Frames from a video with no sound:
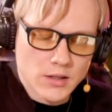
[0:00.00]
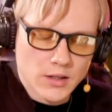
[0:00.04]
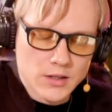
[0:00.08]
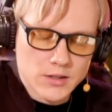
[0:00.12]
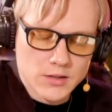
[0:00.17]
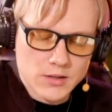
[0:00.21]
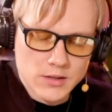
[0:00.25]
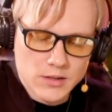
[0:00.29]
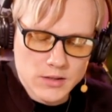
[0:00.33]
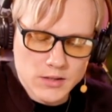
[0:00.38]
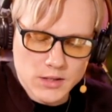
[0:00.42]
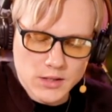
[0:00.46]

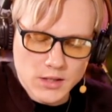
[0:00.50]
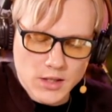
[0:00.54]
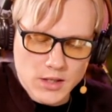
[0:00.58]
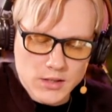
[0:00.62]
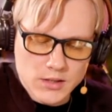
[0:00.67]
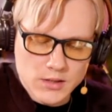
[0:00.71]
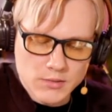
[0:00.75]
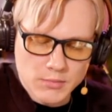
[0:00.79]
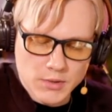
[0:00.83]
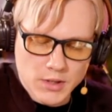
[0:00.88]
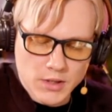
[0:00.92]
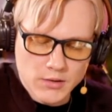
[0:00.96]
let's
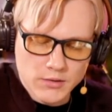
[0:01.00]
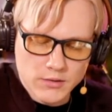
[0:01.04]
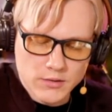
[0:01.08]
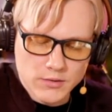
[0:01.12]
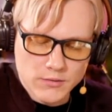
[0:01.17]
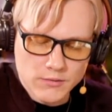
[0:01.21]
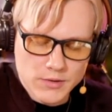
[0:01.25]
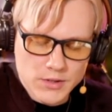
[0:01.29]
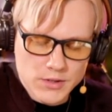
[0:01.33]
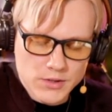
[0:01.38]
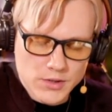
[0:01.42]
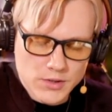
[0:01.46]
discuss about
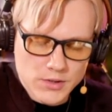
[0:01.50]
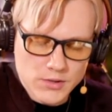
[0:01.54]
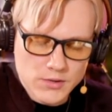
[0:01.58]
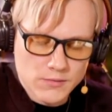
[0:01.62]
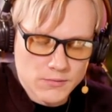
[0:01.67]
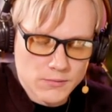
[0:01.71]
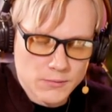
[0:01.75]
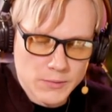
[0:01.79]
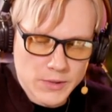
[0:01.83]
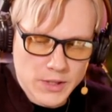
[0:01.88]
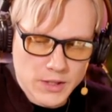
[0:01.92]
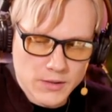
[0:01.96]
the research of
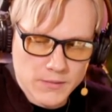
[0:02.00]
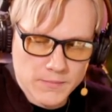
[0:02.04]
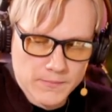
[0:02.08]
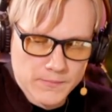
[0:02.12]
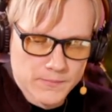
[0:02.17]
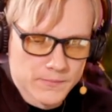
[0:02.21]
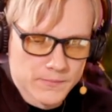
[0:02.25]
the week.